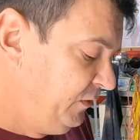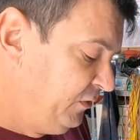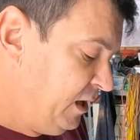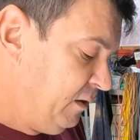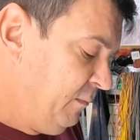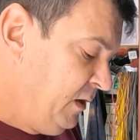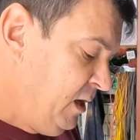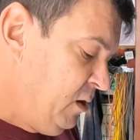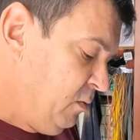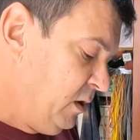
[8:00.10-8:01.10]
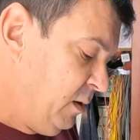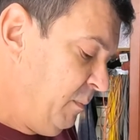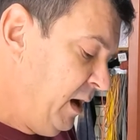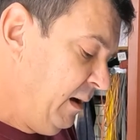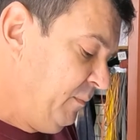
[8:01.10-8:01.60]
So we're going
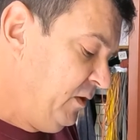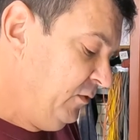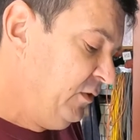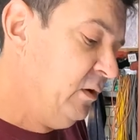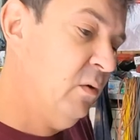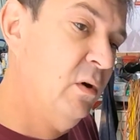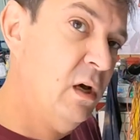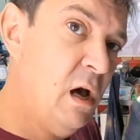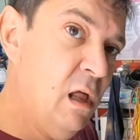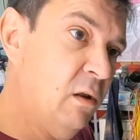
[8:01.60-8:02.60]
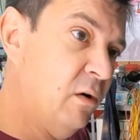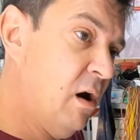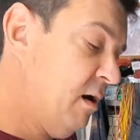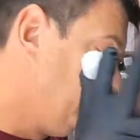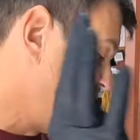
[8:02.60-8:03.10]
to pop this little collar
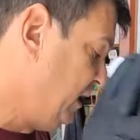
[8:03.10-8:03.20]
off. We